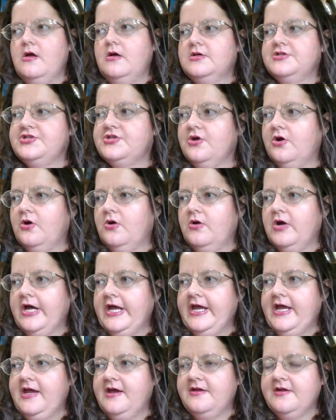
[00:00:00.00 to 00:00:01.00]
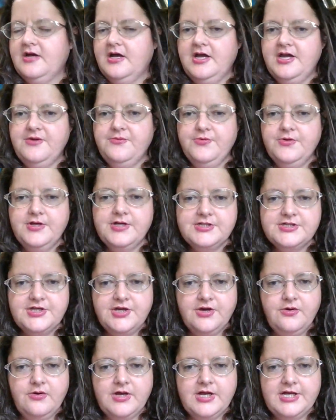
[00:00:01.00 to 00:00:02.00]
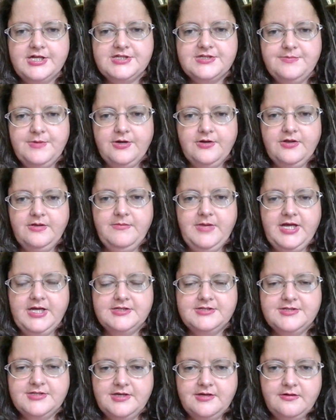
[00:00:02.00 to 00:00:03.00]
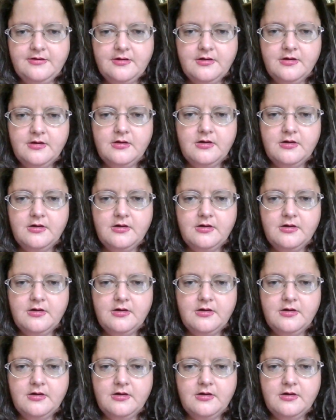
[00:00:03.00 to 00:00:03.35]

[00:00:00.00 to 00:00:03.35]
So, and I am willing to go against Marilyn Manson.